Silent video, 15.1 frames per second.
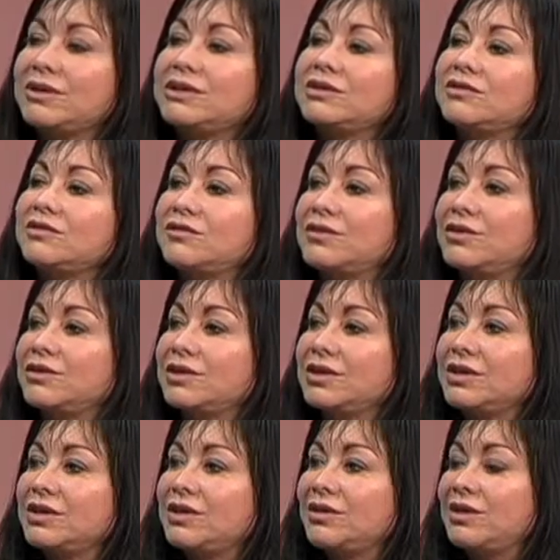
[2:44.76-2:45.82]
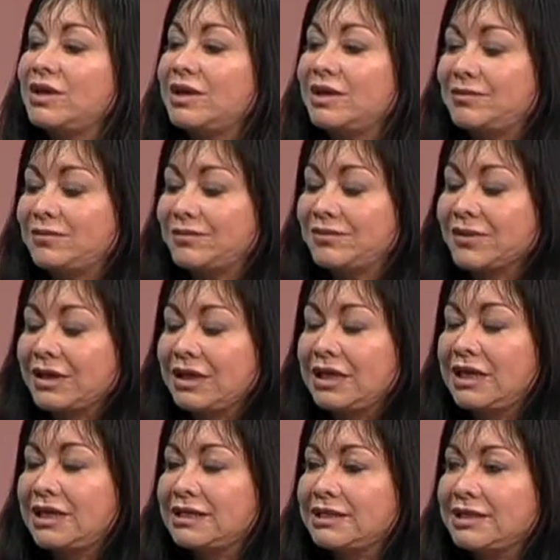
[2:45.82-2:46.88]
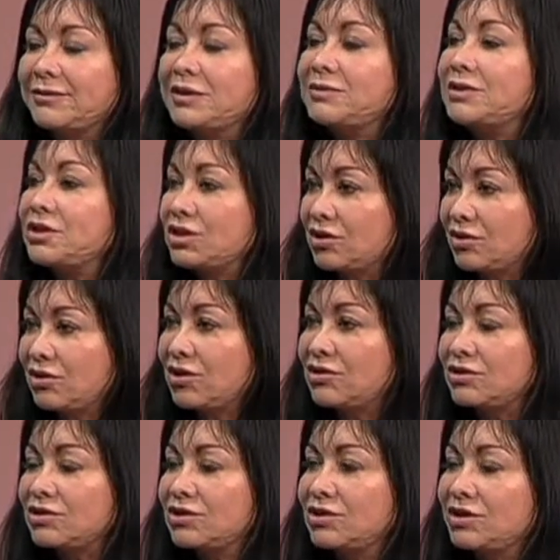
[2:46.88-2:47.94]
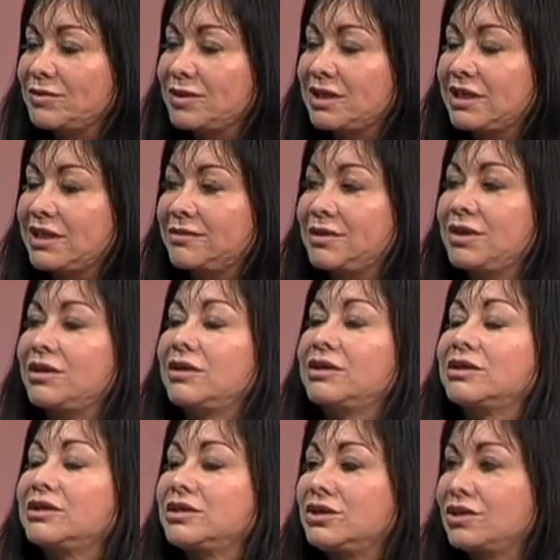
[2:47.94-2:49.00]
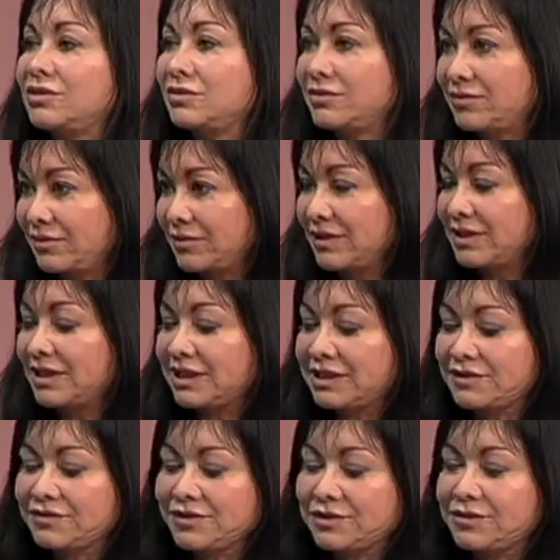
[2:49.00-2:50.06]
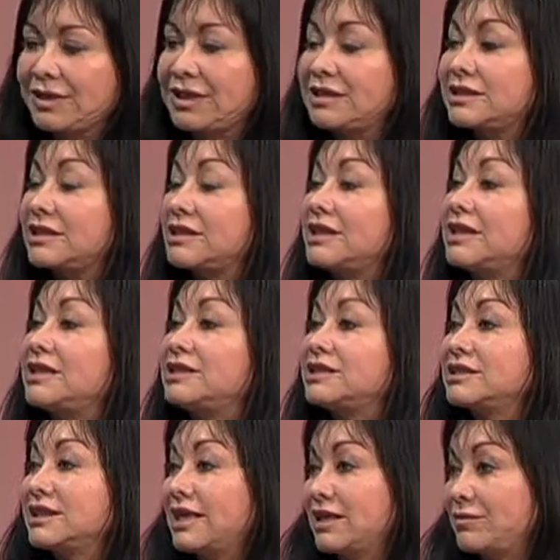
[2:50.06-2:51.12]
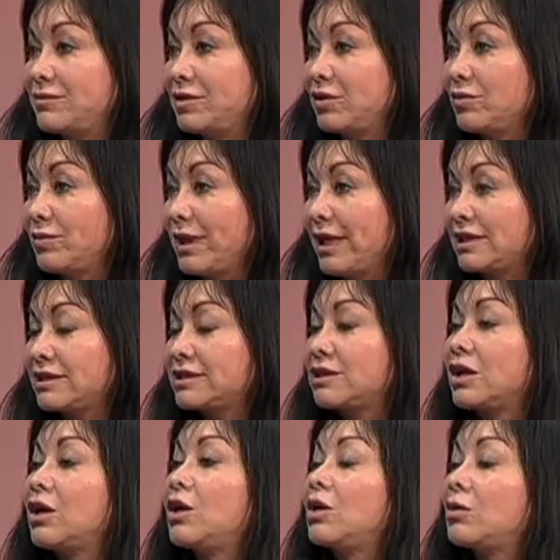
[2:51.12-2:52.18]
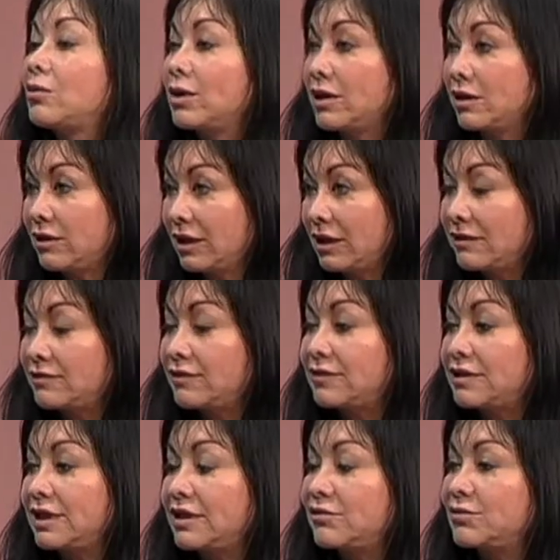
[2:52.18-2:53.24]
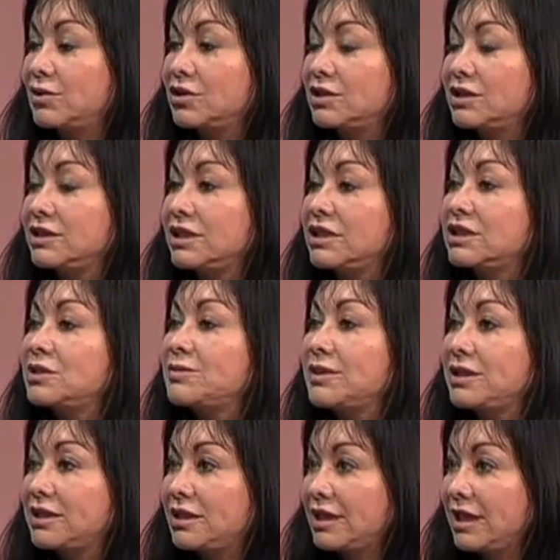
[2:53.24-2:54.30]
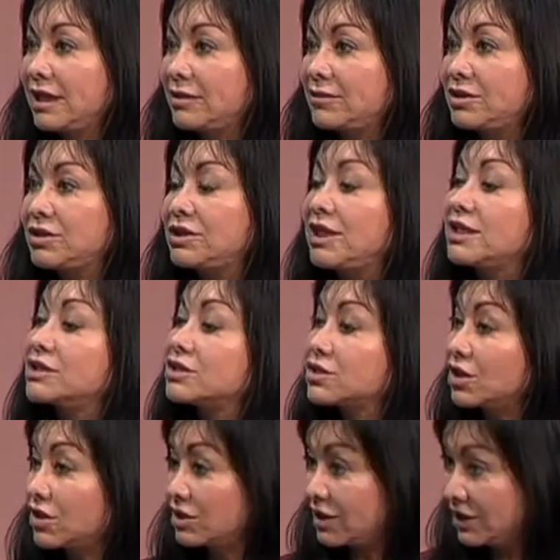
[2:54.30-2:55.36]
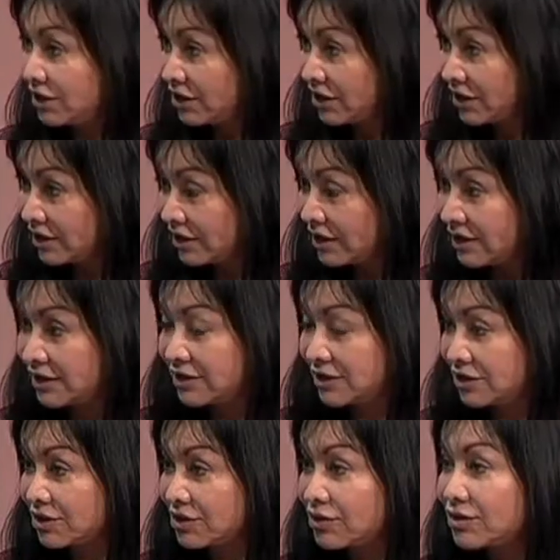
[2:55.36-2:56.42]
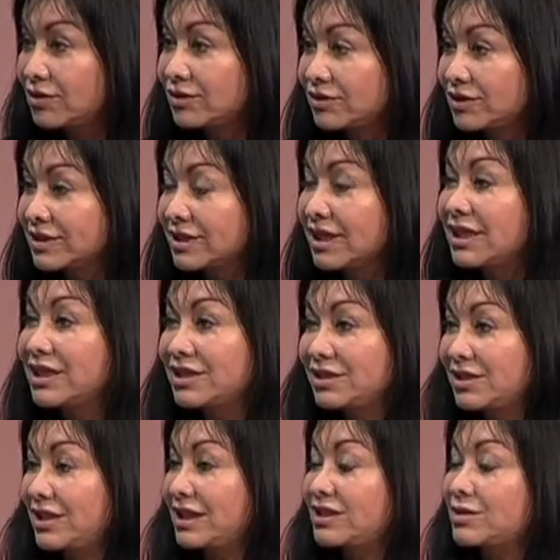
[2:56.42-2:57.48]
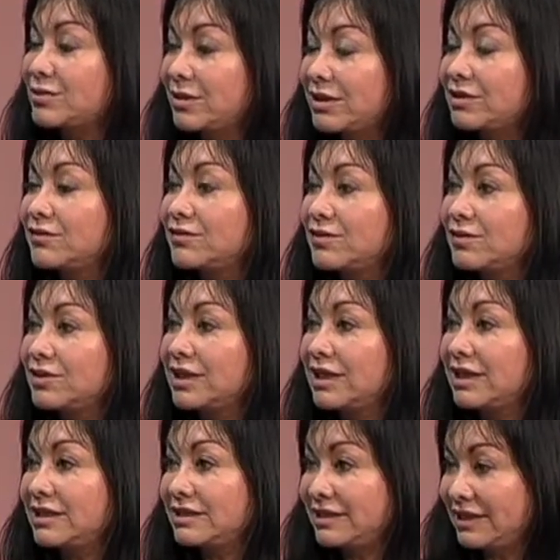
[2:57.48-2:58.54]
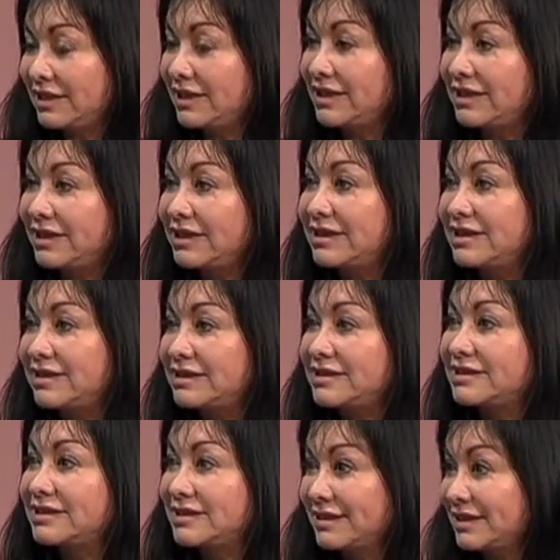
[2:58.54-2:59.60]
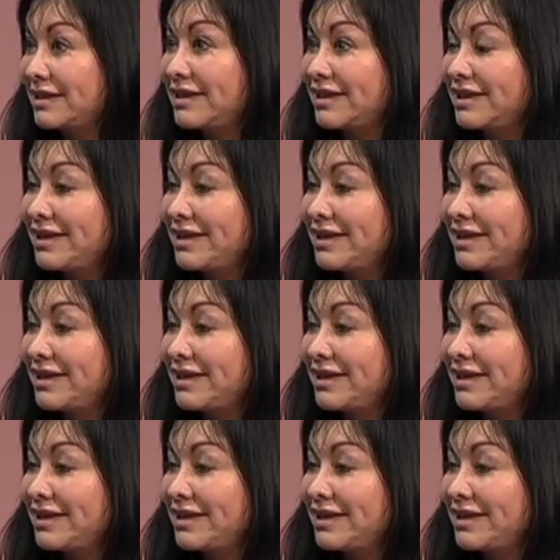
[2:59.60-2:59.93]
wonderful. You know, um, Assemblyman Joe Coda is going to be coming on the show in the next few weeks, and he just had a bill passed where if a Native person does speak the language, they can start teaching it in the schools. Hey. So that's wonderful that uh, he is,